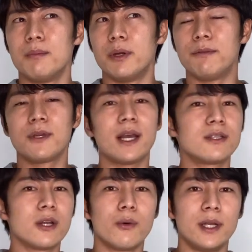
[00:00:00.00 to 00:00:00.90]
But if you
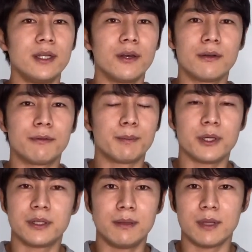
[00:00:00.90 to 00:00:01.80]
guys know any other
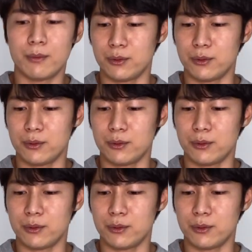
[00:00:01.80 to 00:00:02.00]
football team that